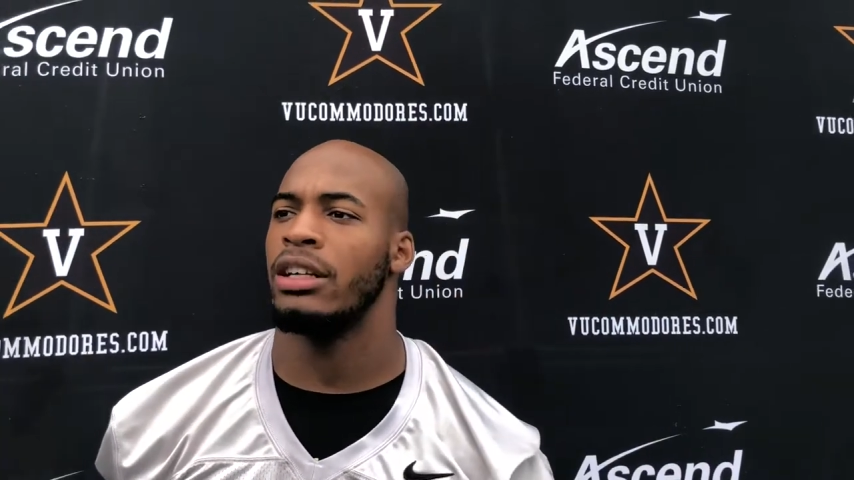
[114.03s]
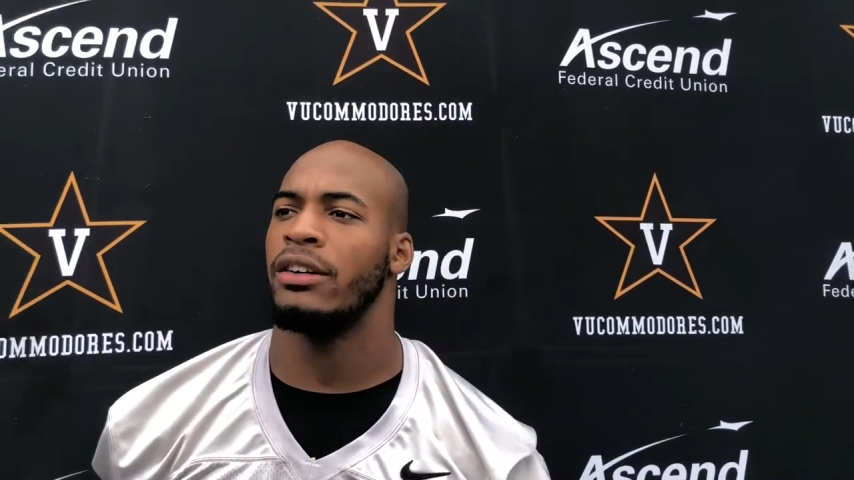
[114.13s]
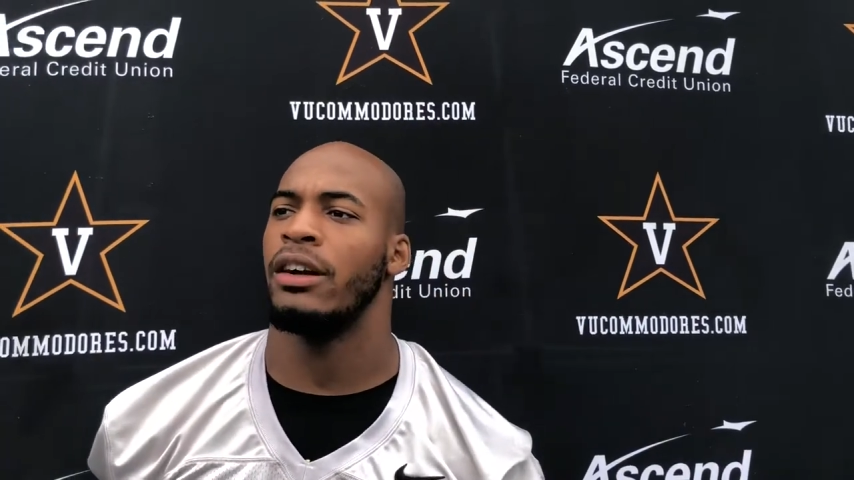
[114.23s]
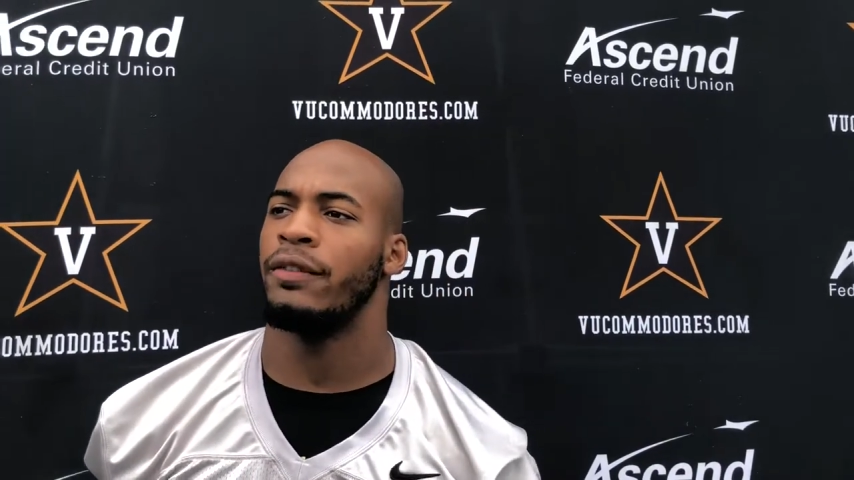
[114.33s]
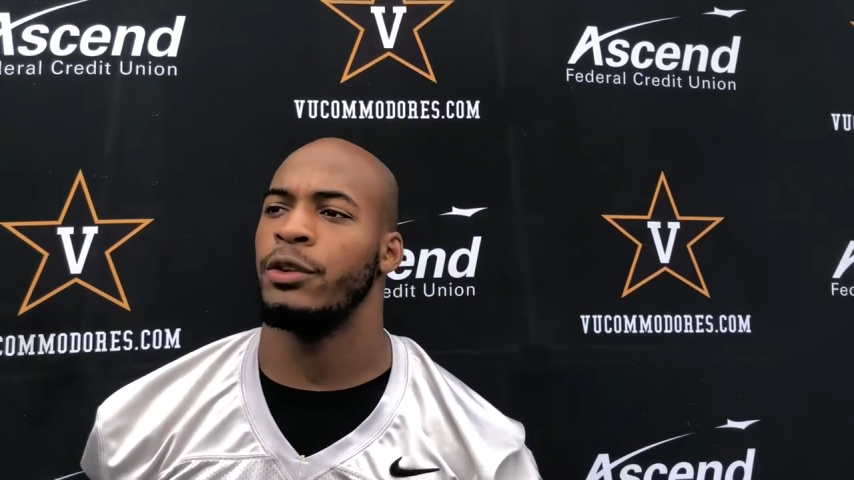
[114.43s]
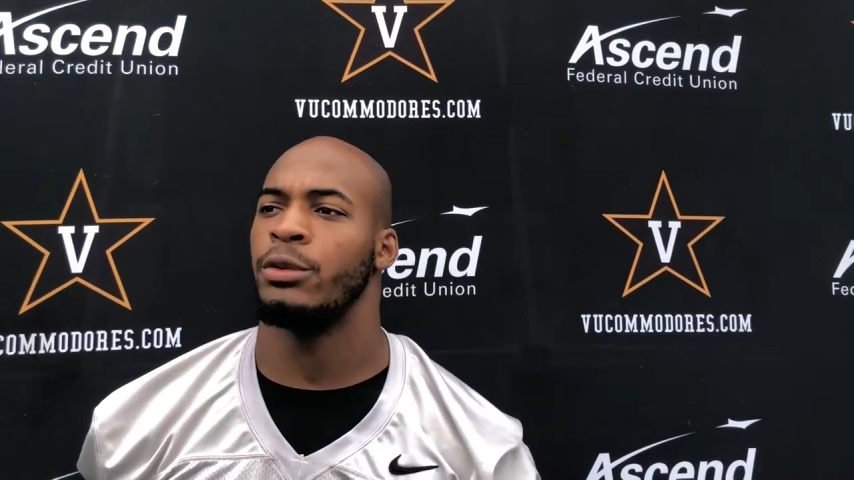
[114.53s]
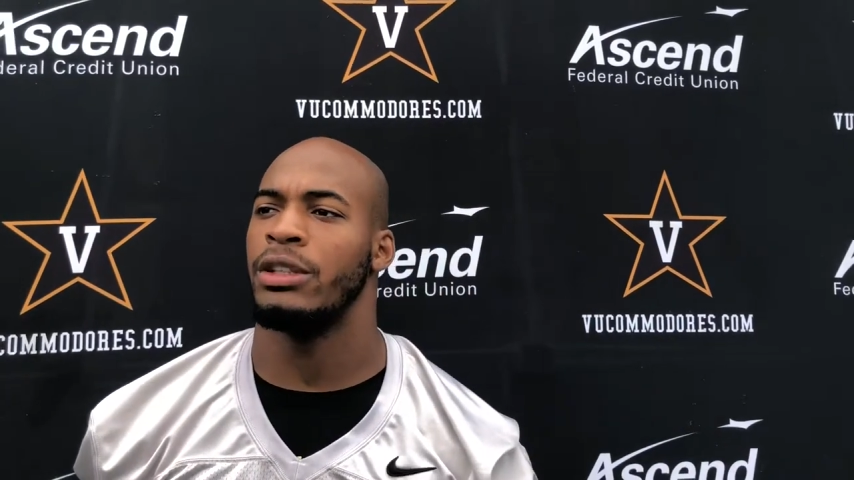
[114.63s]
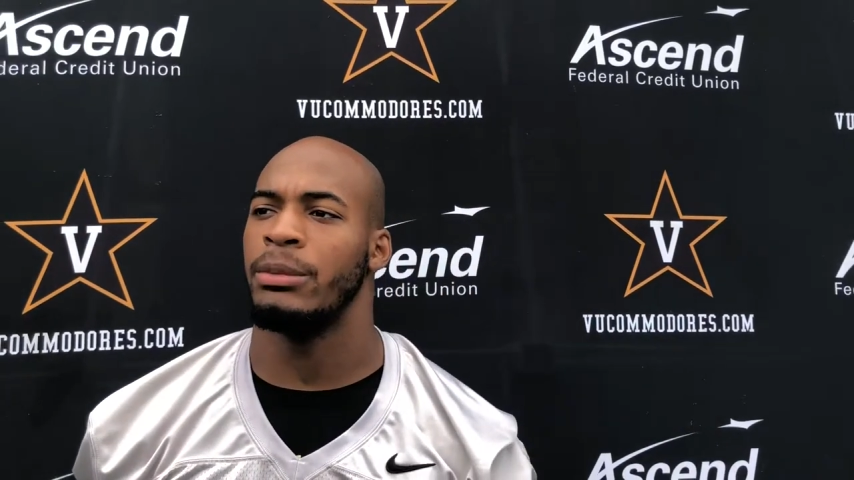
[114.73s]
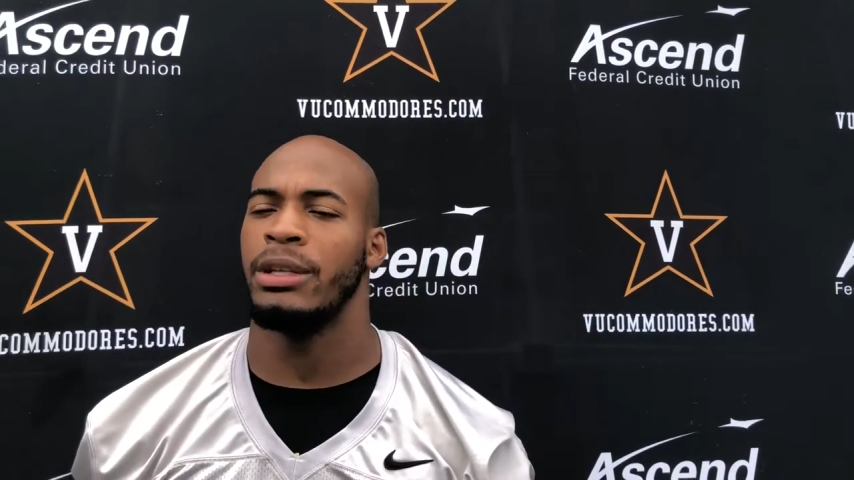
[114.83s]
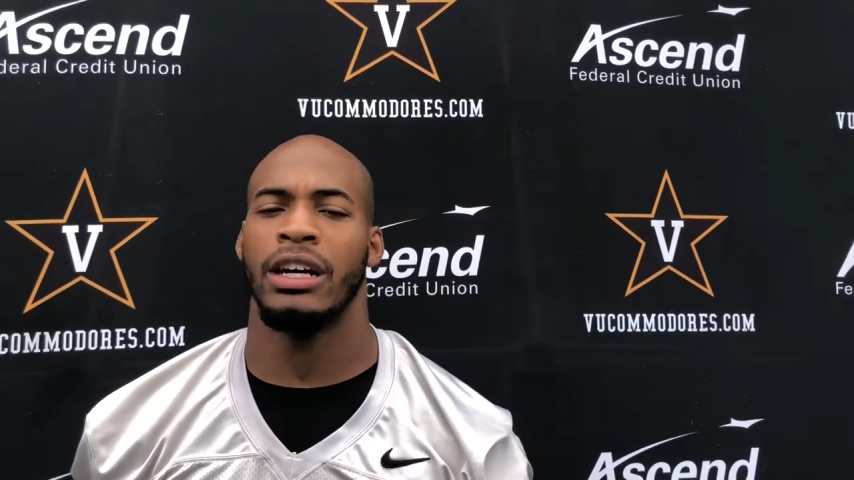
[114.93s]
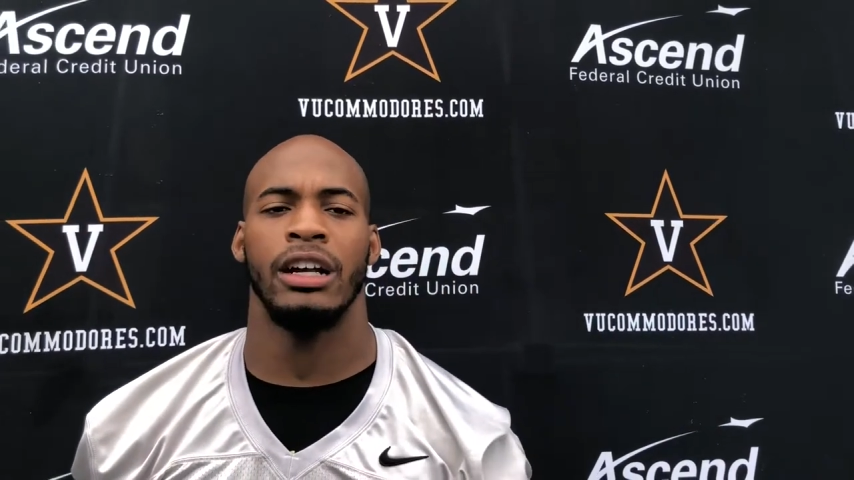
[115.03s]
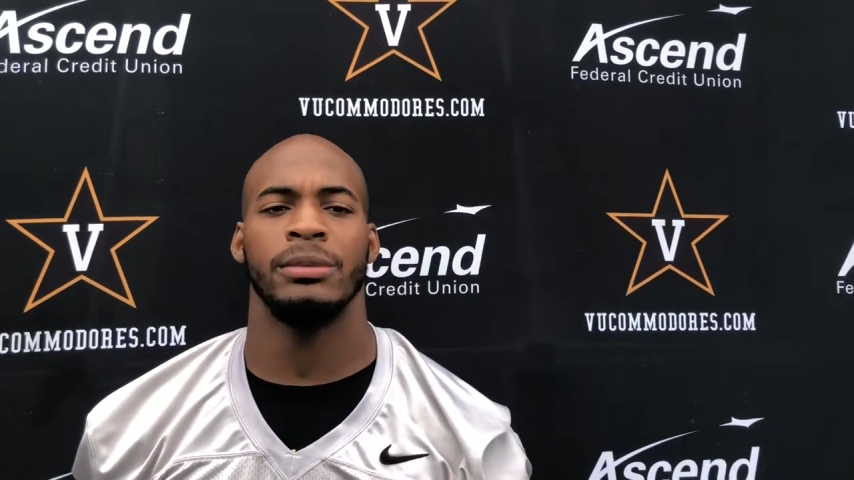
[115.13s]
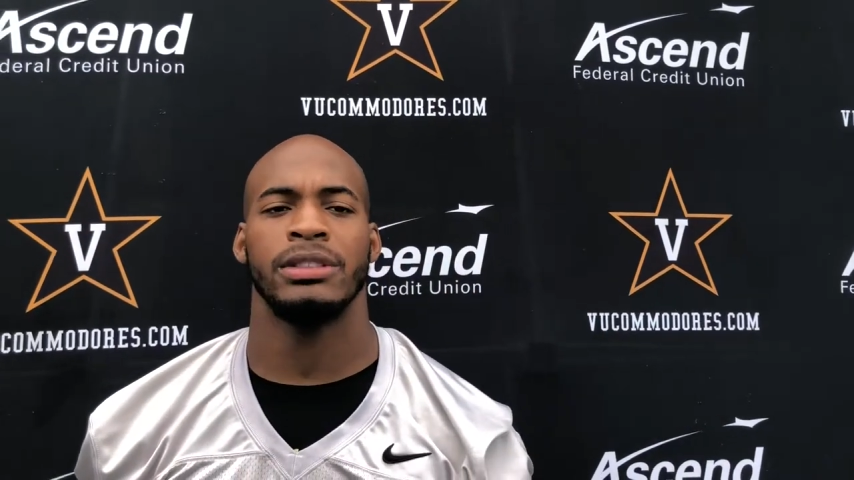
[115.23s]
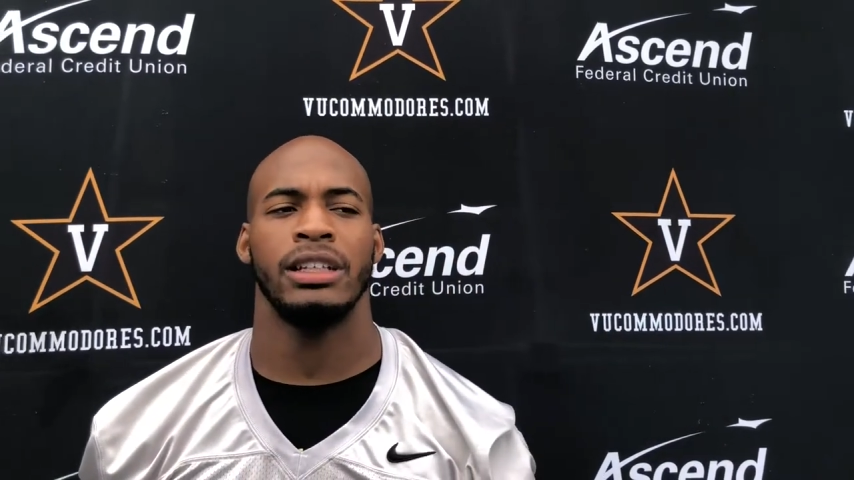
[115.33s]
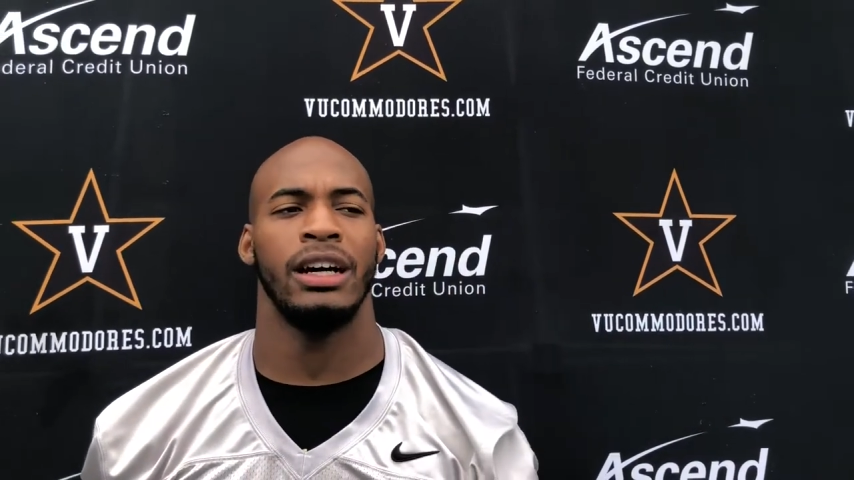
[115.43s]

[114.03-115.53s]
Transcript: a few DB cutups.